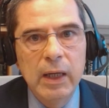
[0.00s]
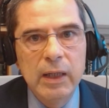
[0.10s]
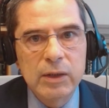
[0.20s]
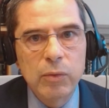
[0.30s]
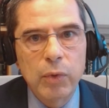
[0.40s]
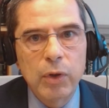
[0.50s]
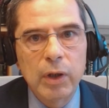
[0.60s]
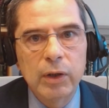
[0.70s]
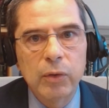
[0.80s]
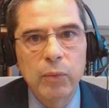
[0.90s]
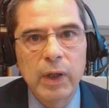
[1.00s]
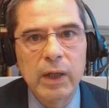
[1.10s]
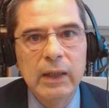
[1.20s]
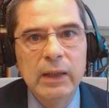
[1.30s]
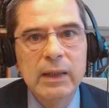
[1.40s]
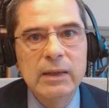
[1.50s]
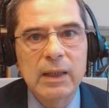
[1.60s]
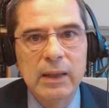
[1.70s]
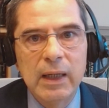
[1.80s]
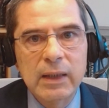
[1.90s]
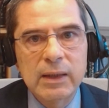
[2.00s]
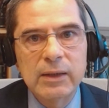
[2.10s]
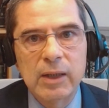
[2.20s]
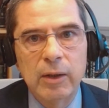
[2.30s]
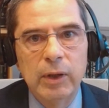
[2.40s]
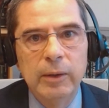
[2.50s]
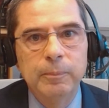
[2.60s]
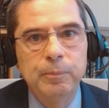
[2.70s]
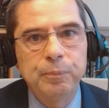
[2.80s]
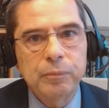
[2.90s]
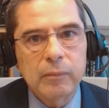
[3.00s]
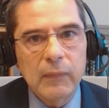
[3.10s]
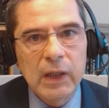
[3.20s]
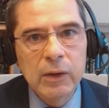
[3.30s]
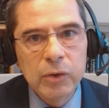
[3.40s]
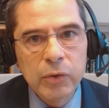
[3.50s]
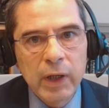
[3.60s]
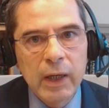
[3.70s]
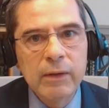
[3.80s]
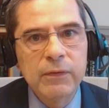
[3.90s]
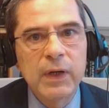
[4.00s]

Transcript: is a world where it is necessary to have